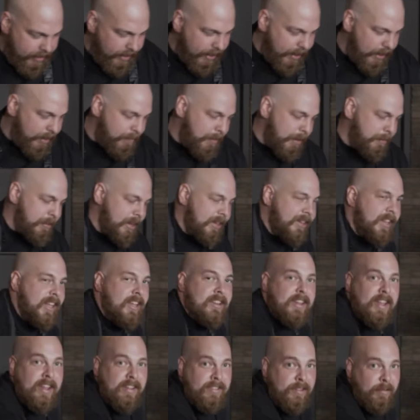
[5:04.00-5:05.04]
I'm going to
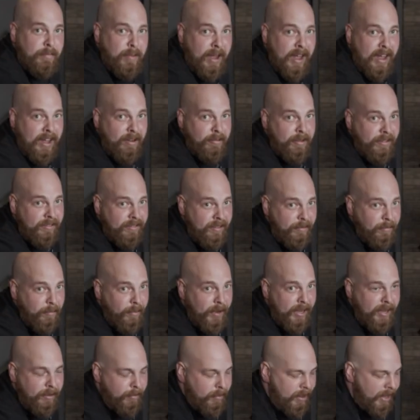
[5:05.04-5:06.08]
deglaze the pan with some
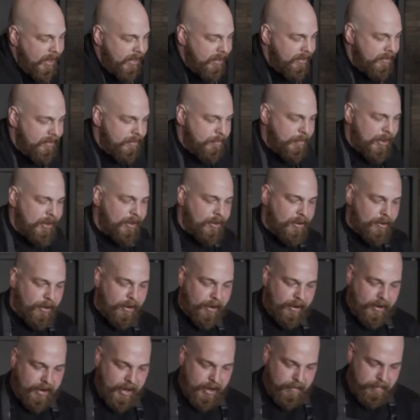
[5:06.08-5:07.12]
white wine, about
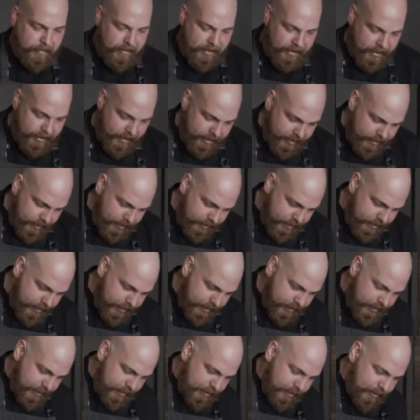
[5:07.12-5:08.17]
1/4 cup,
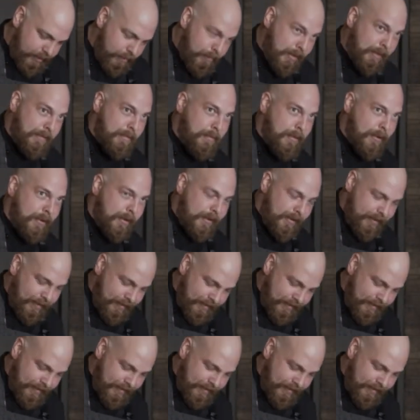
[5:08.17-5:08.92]
maybe more.